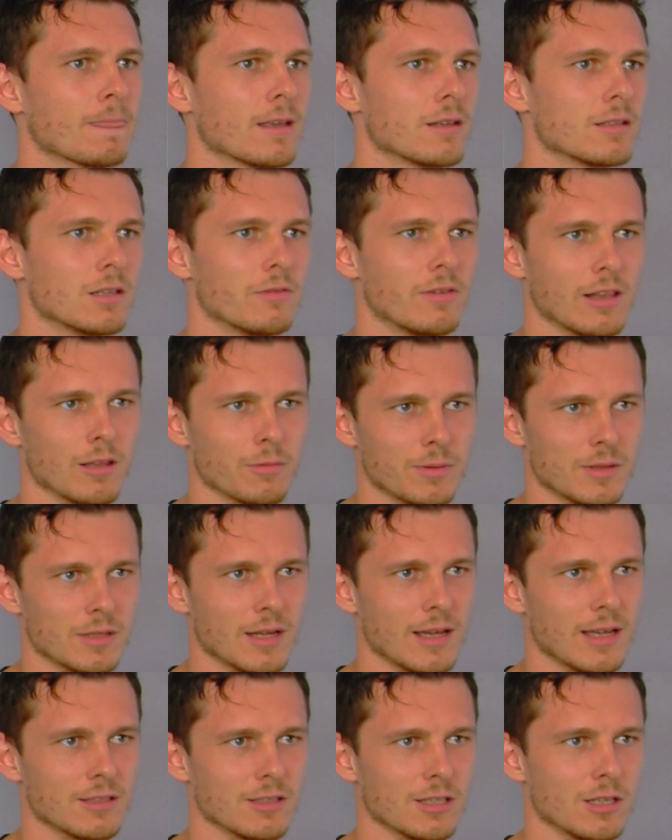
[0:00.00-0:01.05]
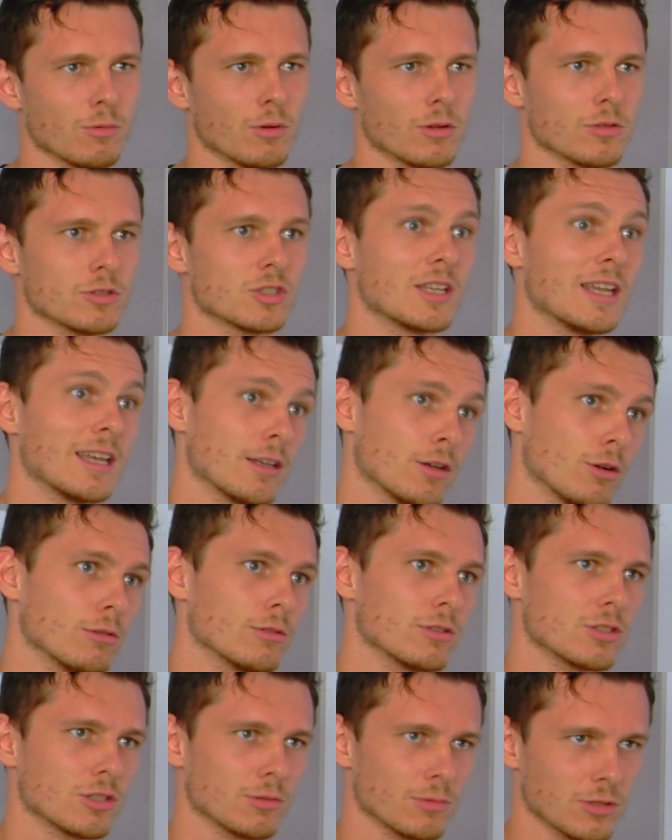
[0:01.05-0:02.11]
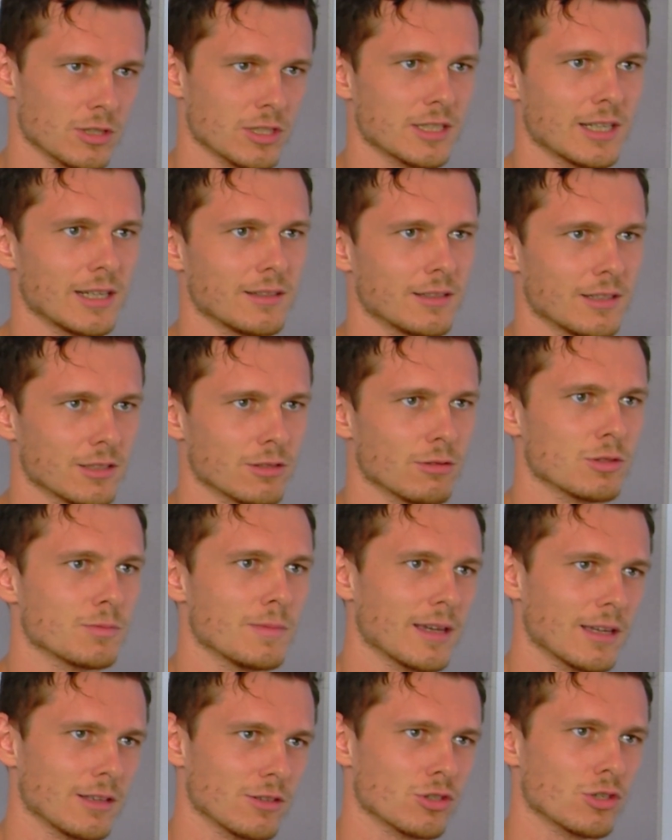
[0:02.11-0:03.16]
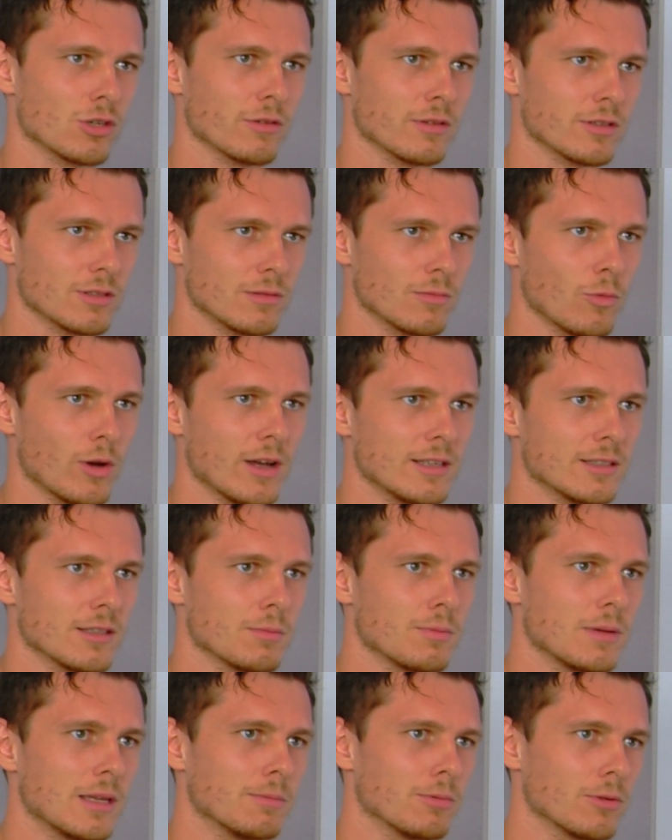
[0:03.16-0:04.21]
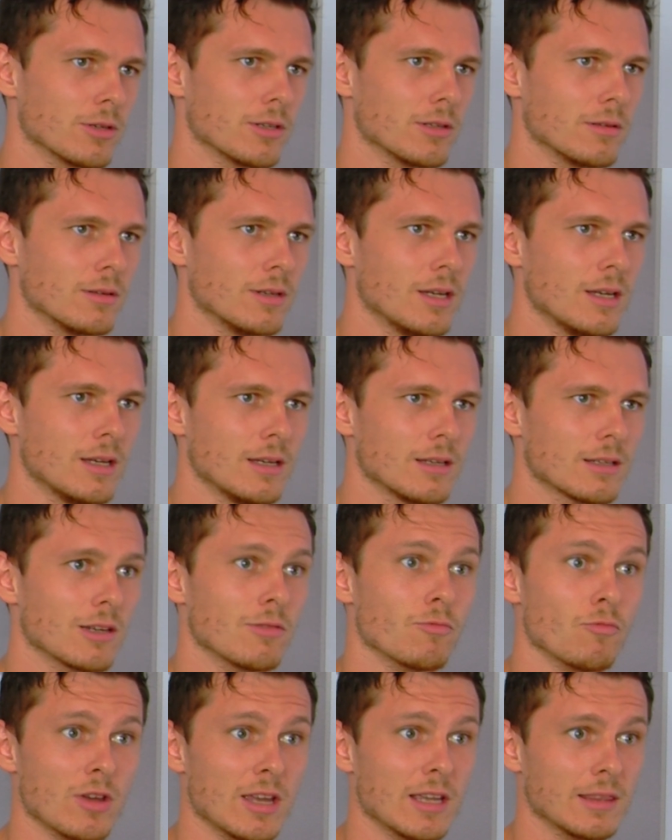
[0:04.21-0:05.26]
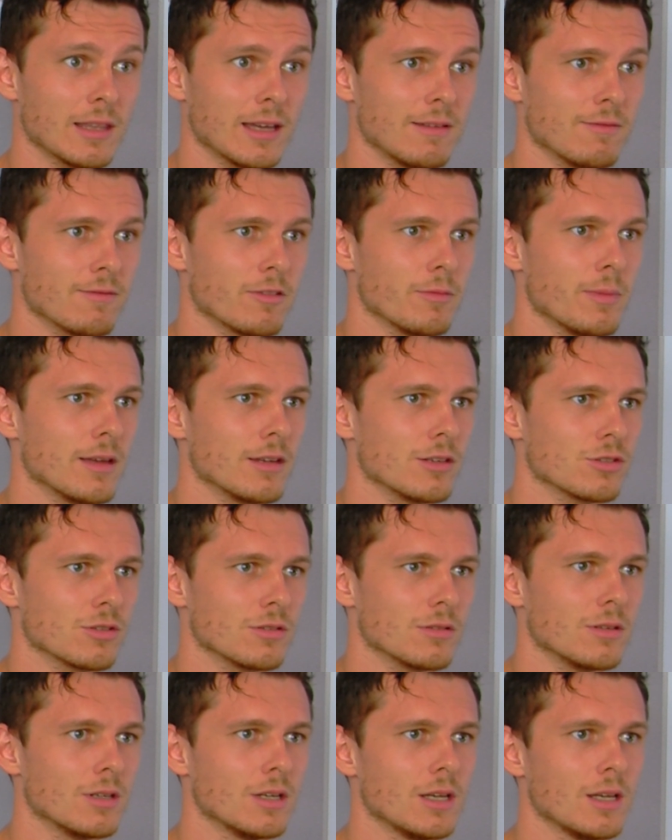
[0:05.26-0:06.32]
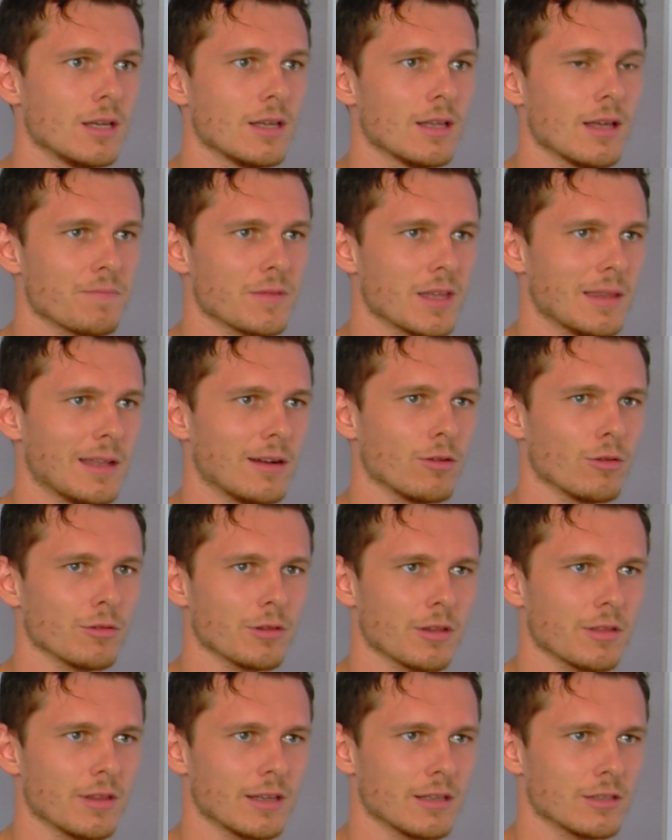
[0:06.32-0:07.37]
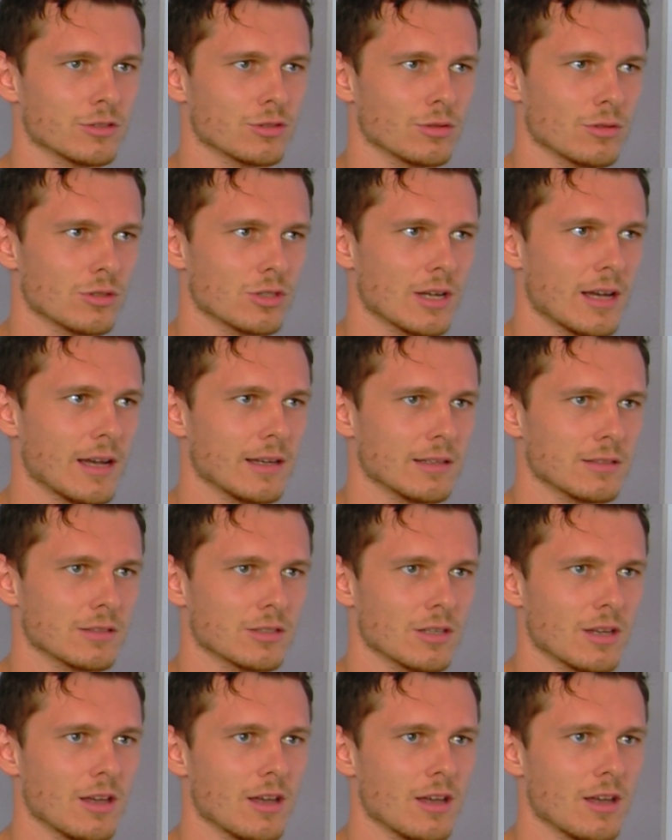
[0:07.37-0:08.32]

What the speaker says: developing data, you want stakeholders to understand it, so it's making sure it's in ways that people can read that information. And then other things such as